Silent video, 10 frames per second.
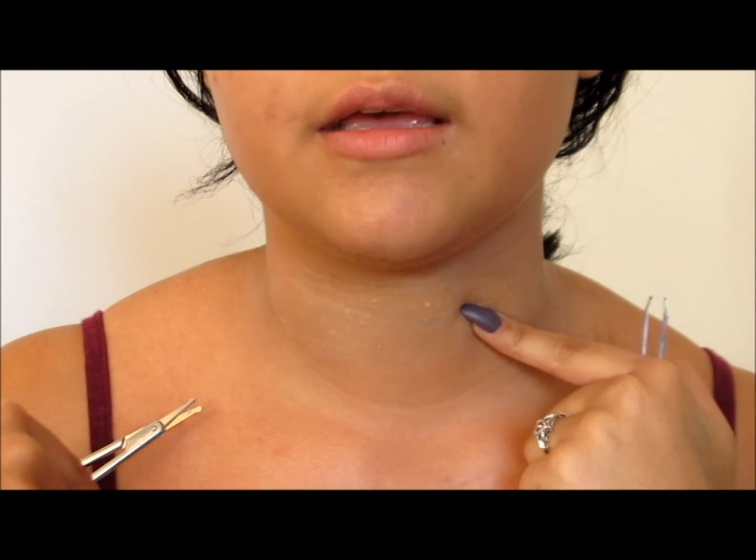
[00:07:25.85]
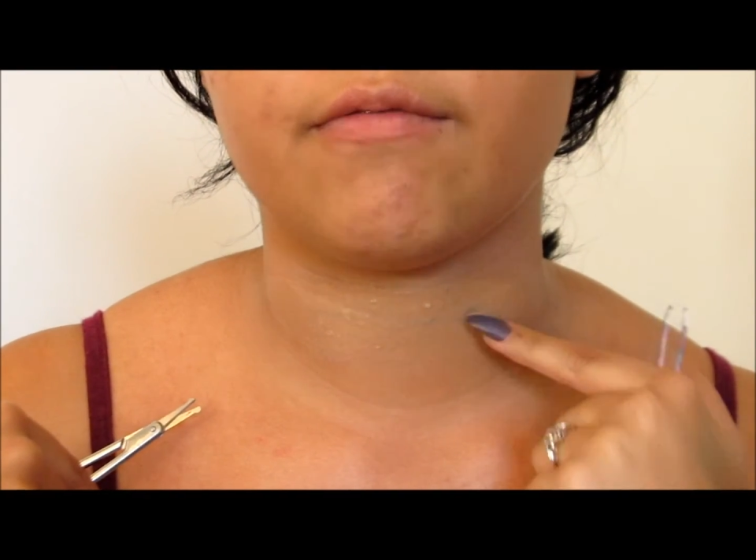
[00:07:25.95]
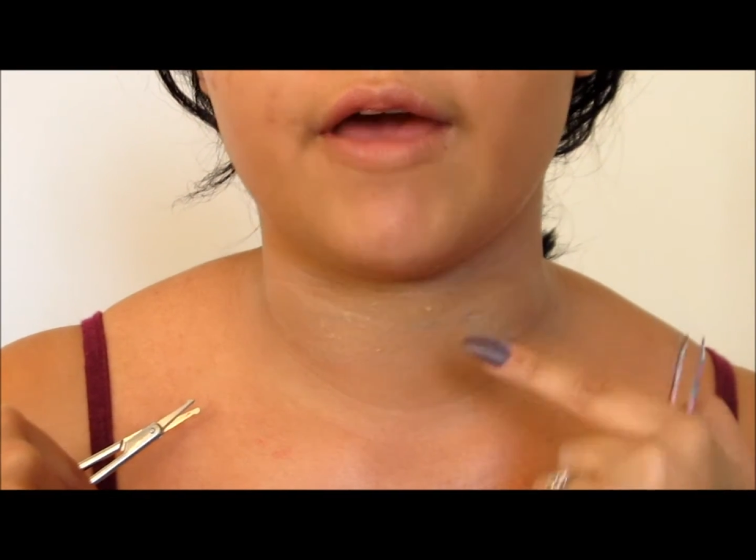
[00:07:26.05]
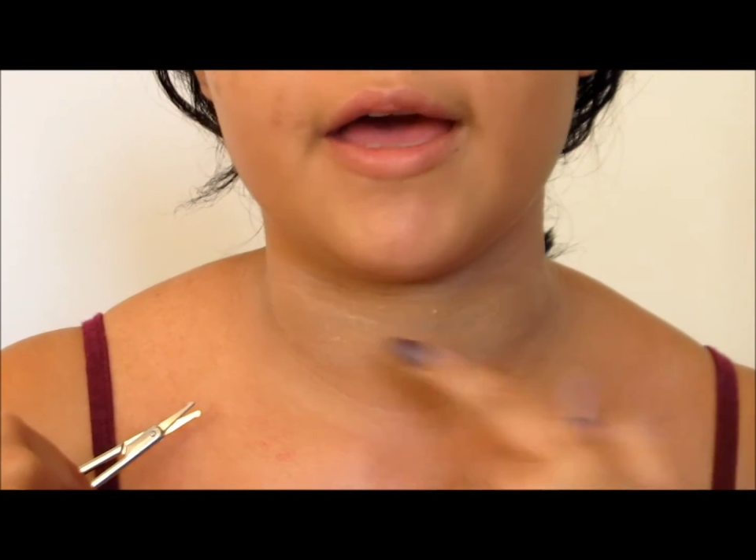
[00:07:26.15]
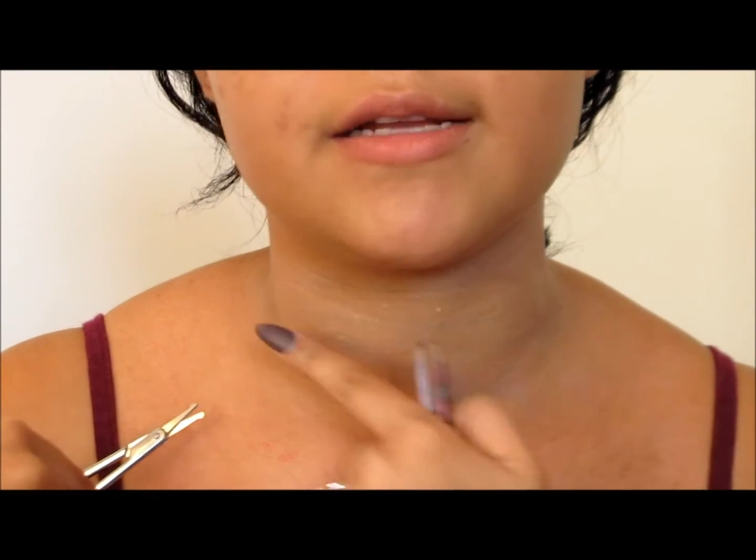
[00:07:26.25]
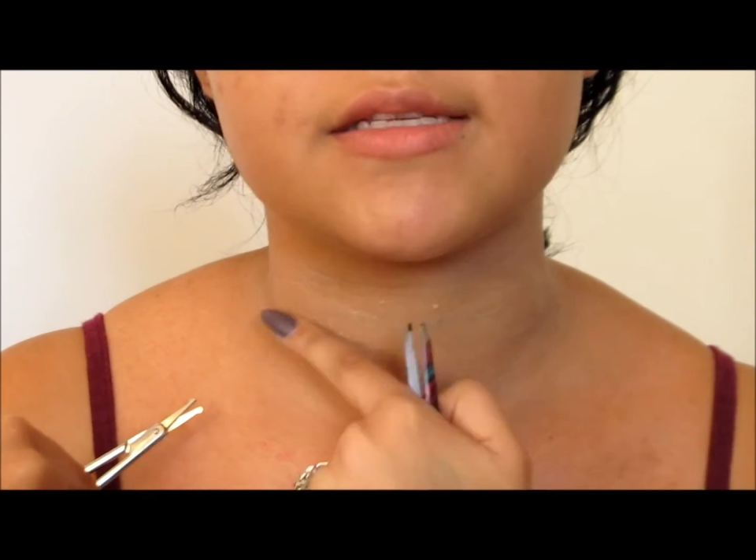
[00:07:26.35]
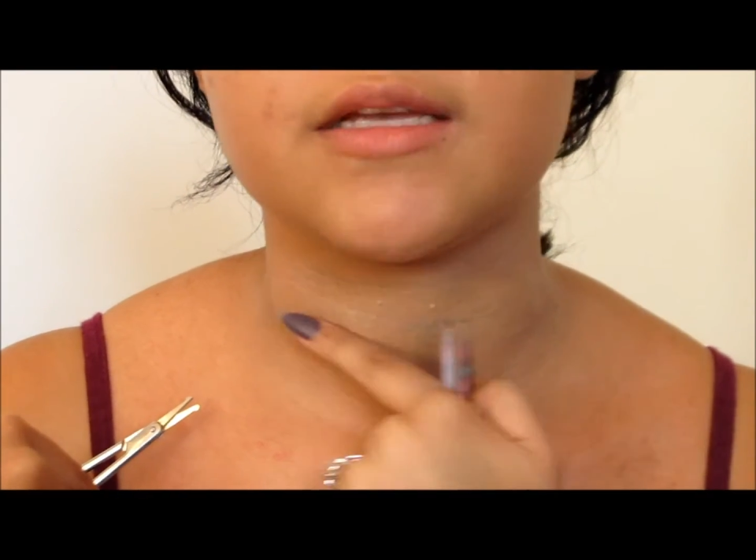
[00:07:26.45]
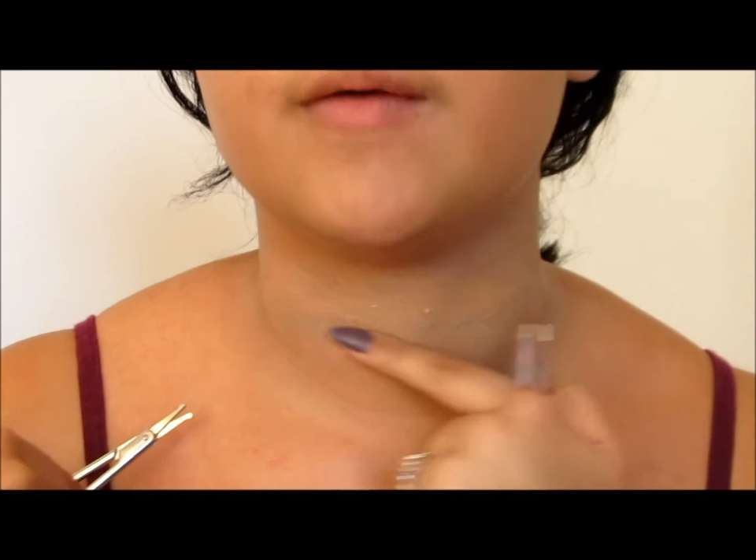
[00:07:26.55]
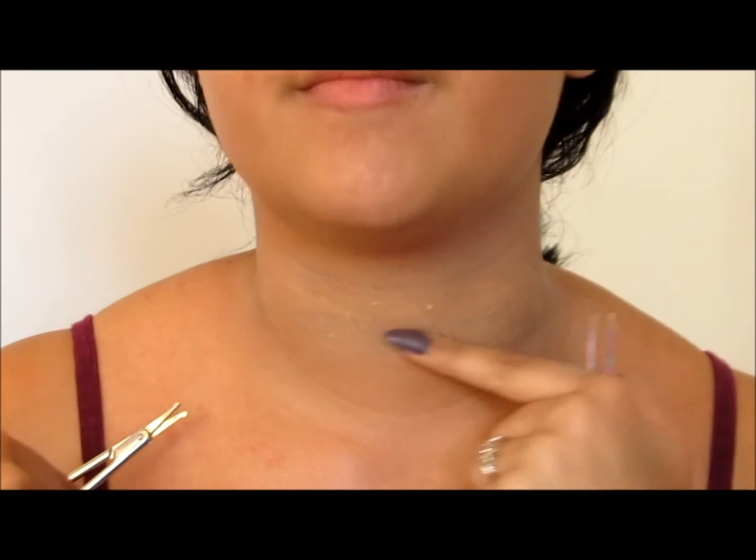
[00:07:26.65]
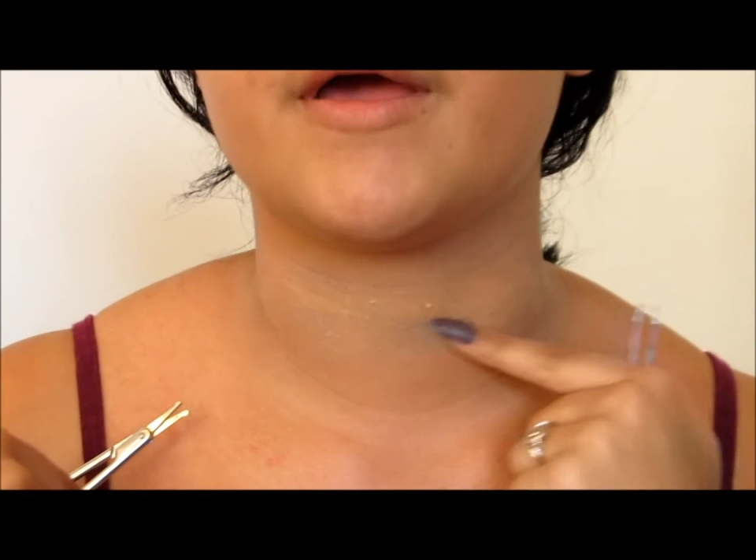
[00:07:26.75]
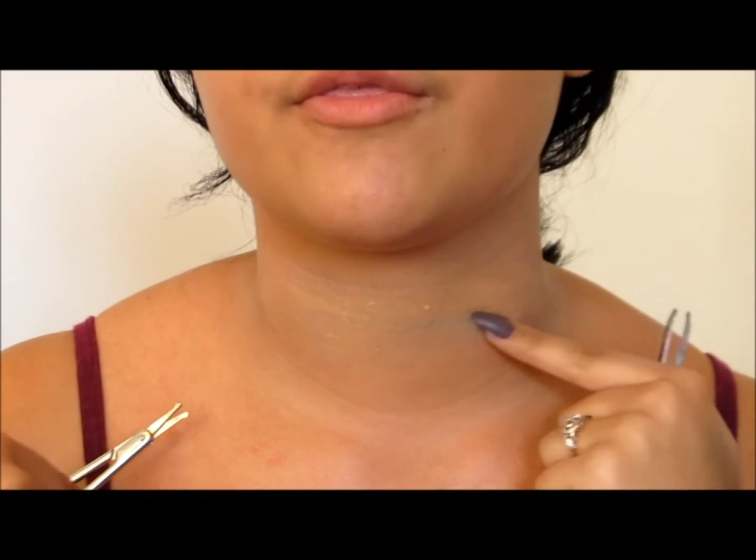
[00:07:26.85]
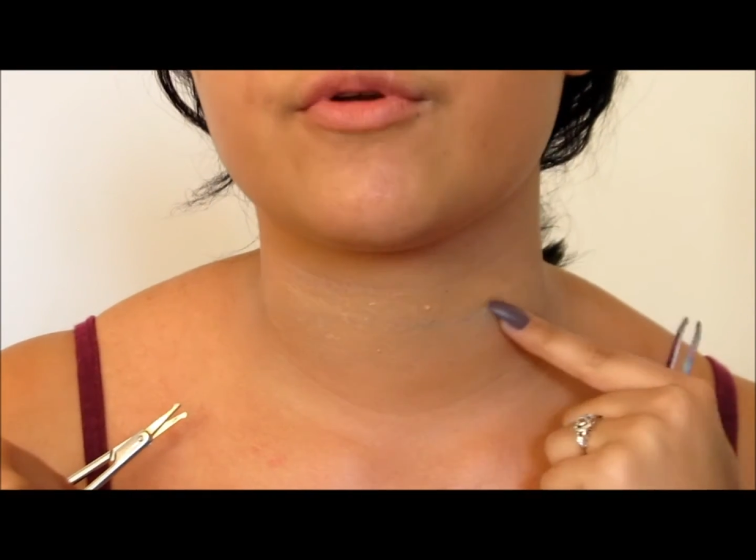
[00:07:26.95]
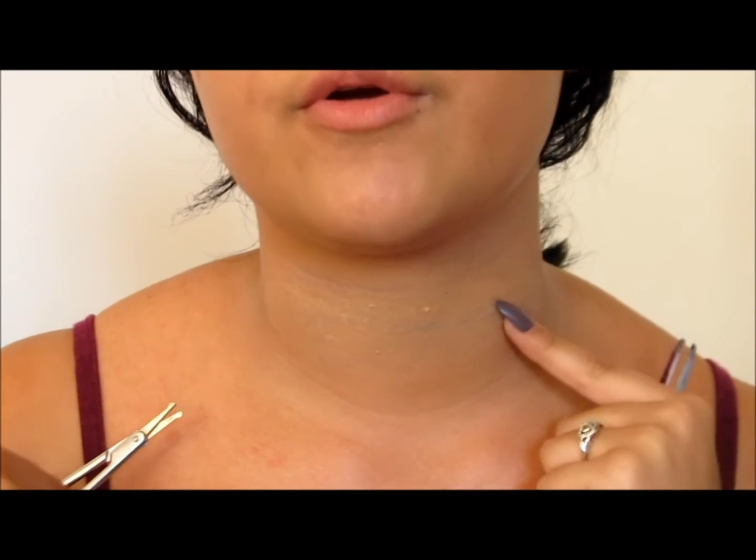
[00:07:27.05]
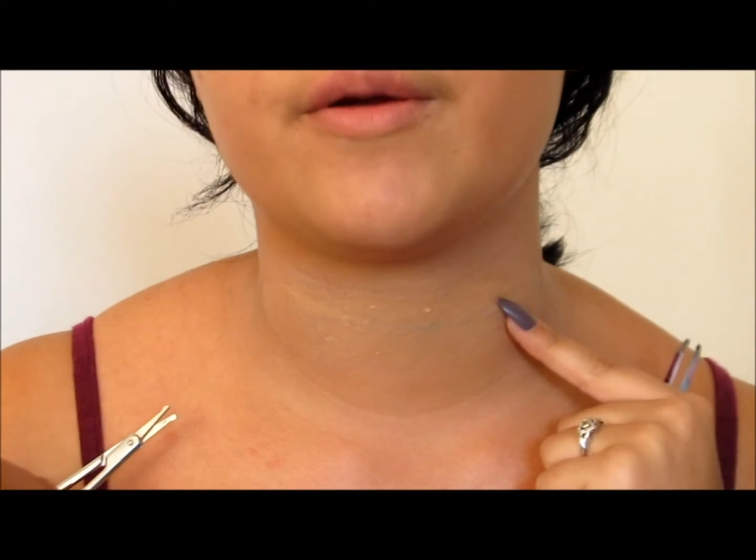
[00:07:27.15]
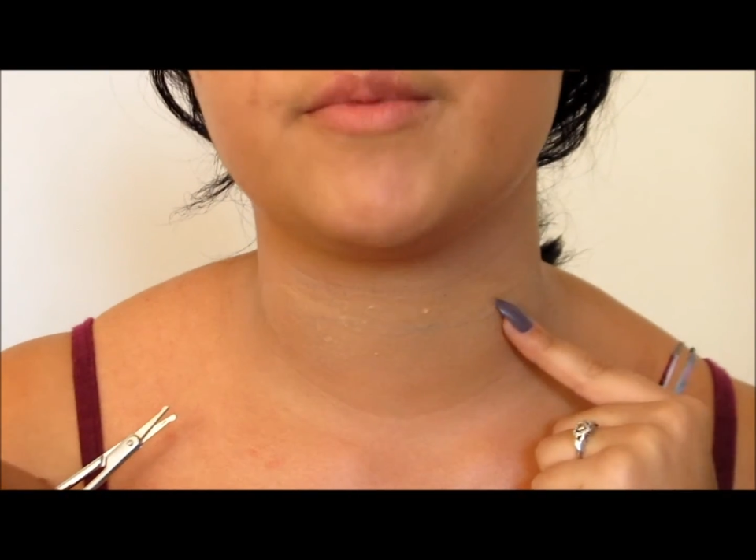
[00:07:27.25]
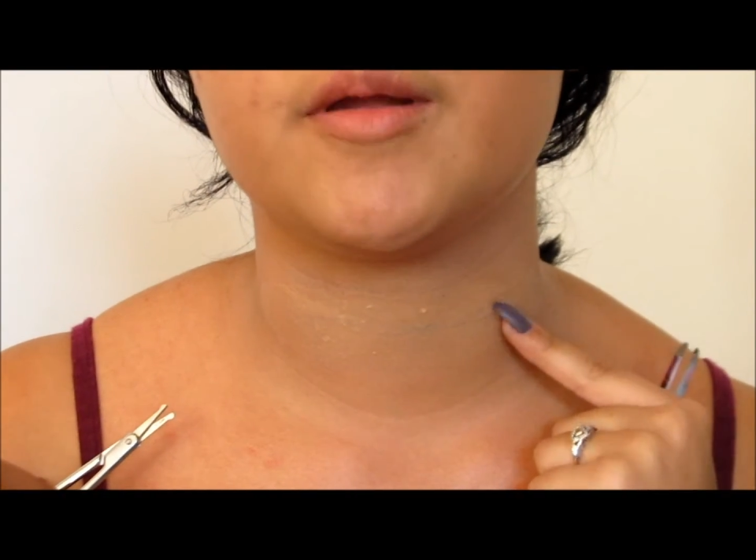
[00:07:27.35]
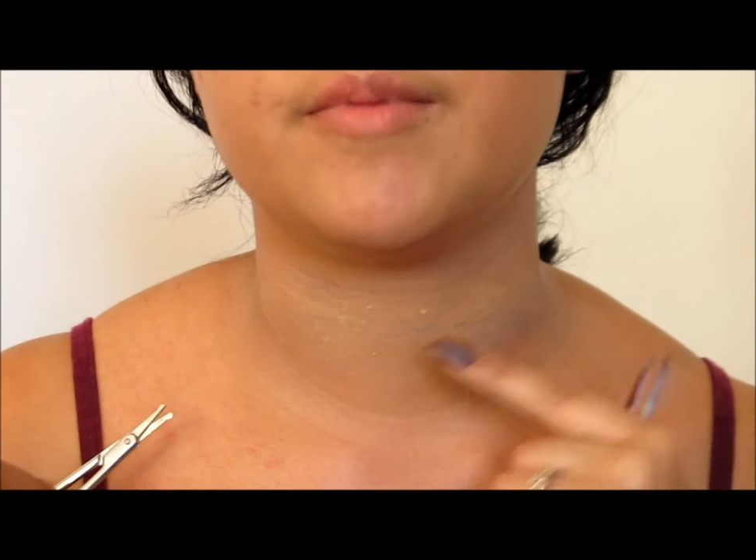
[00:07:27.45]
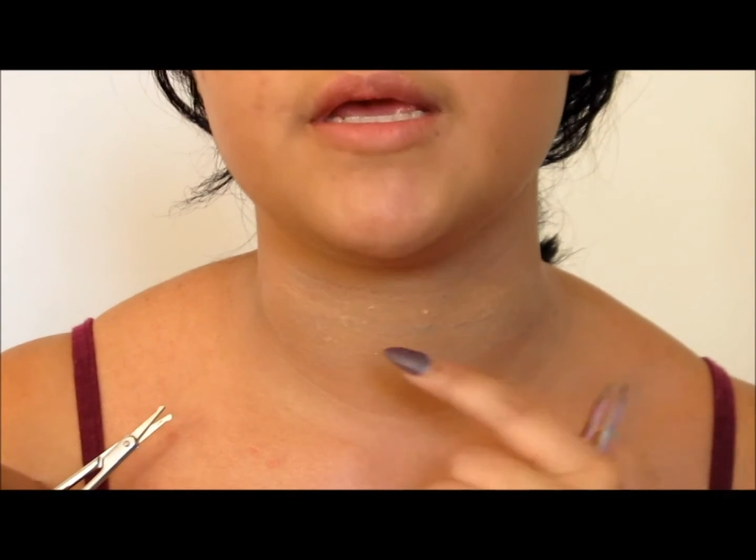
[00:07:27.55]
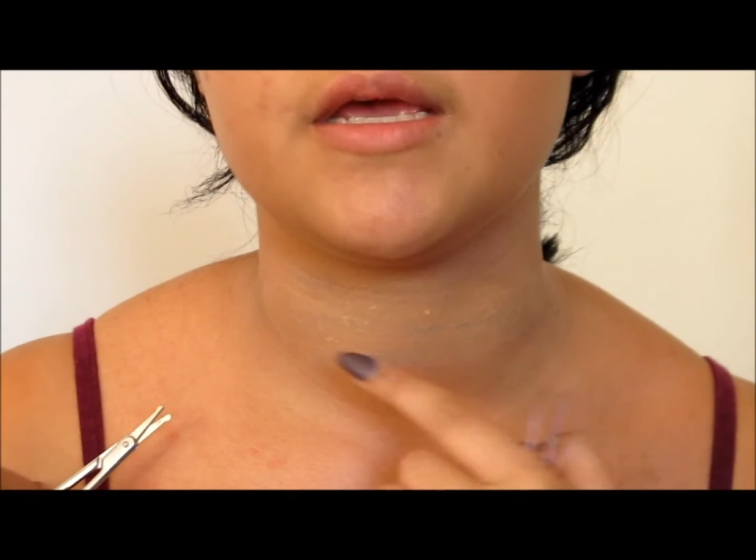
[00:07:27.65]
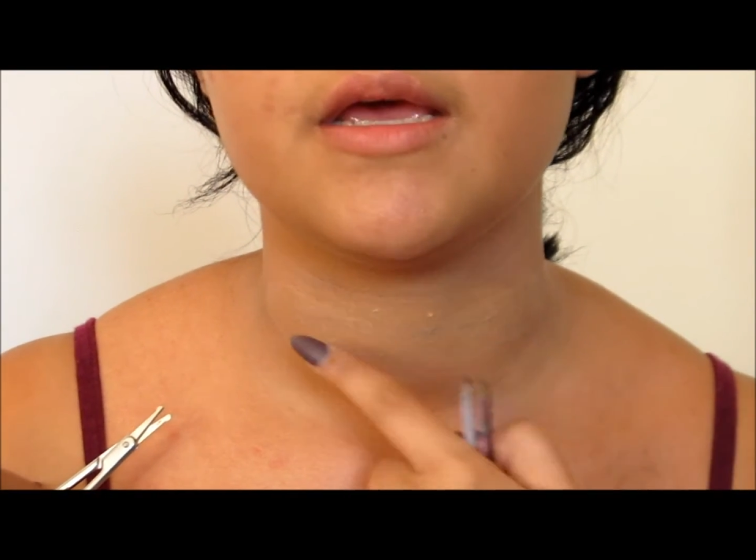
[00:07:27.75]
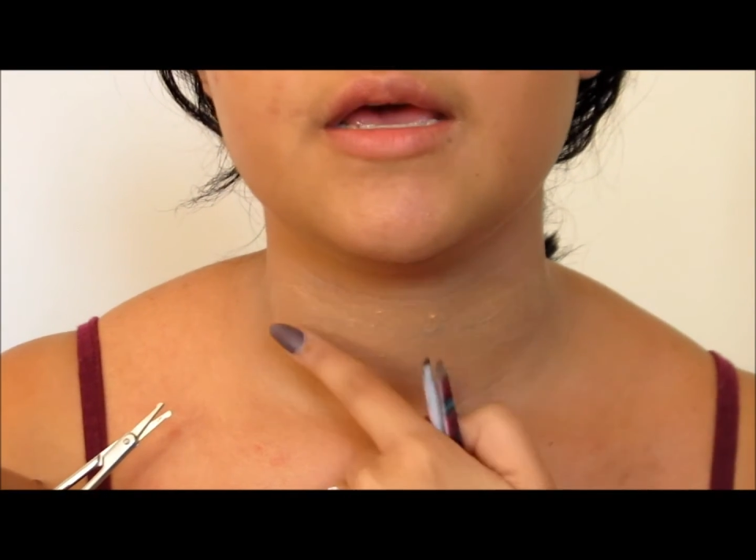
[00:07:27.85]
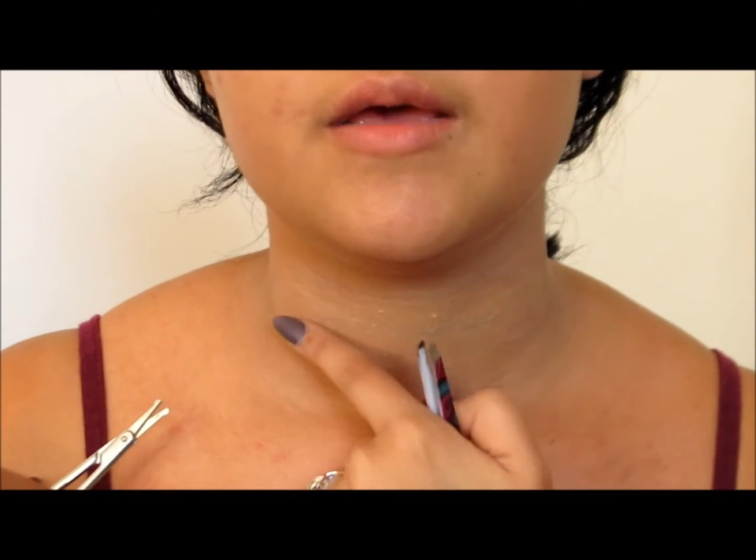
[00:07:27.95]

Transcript: if I had a slit in my throat, I'm going to be